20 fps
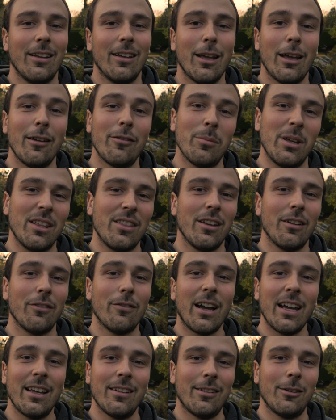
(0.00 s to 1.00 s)
gave me the
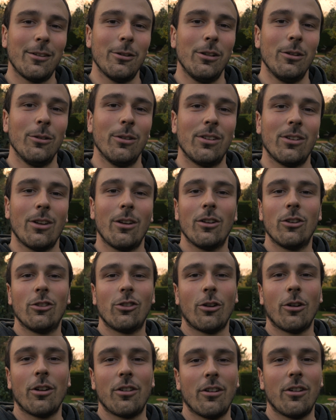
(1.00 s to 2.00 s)
advice to use
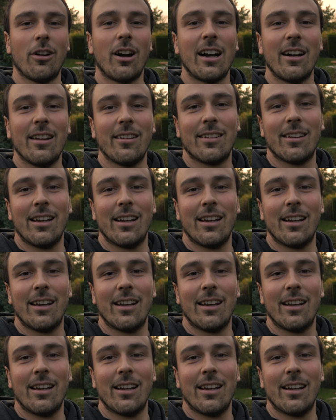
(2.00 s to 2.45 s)
shorter harness